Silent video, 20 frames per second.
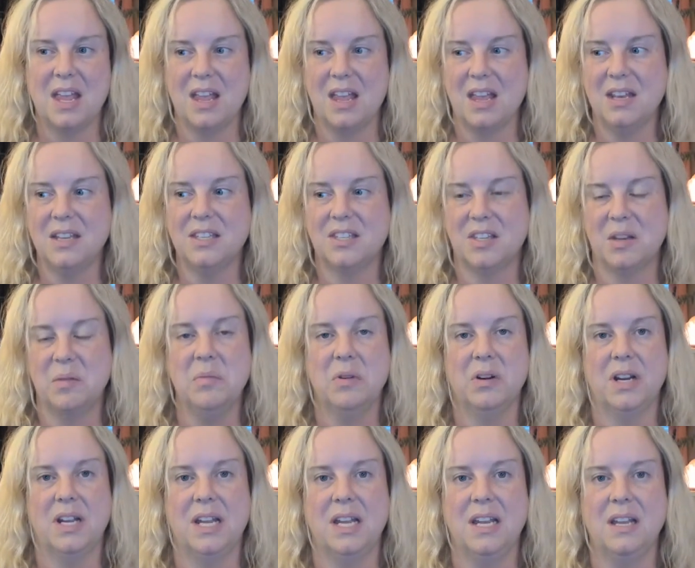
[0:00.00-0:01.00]
in
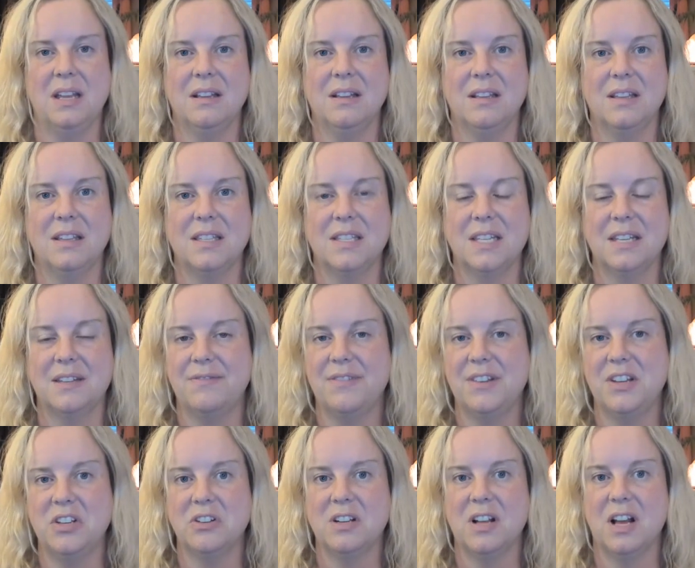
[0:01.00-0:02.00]
summary, to
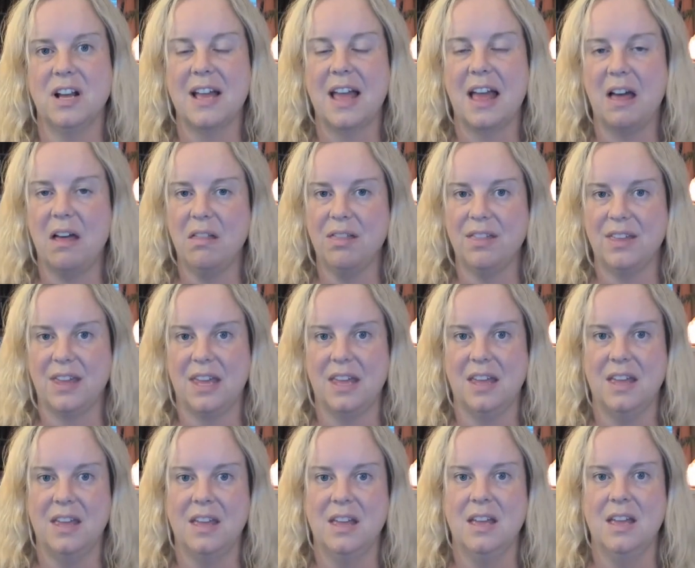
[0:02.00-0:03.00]
feed your dog
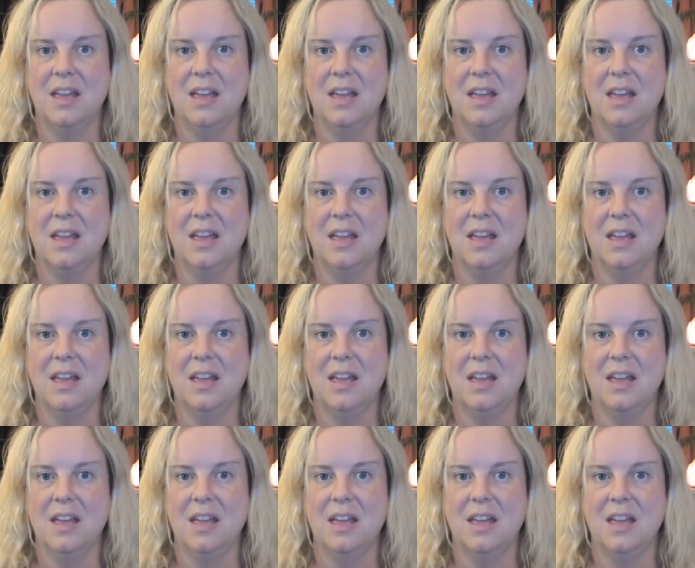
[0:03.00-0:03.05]
healthy,